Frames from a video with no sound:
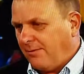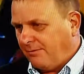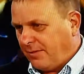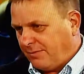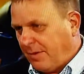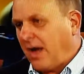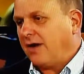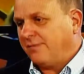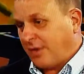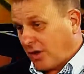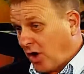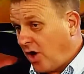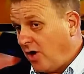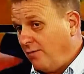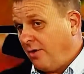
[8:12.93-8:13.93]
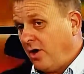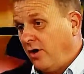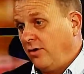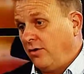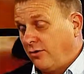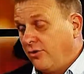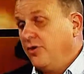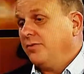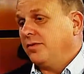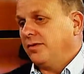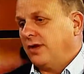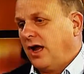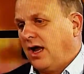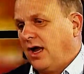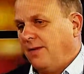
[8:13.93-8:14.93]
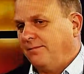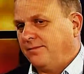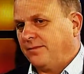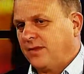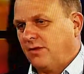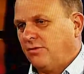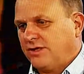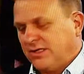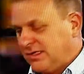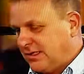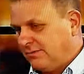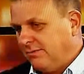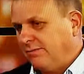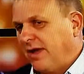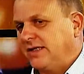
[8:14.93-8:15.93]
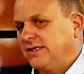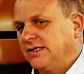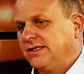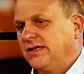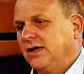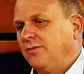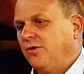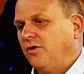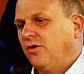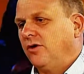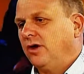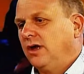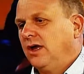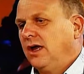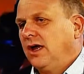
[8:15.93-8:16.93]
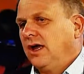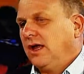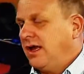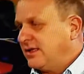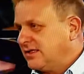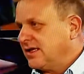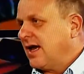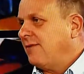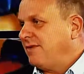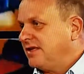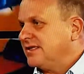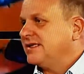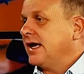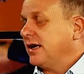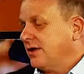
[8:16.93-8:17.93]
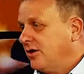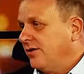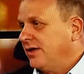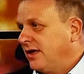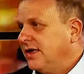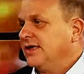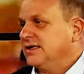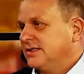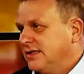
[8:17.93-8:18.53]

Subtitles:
part of the Como group, which is based in Singapore, it's come in second on the list.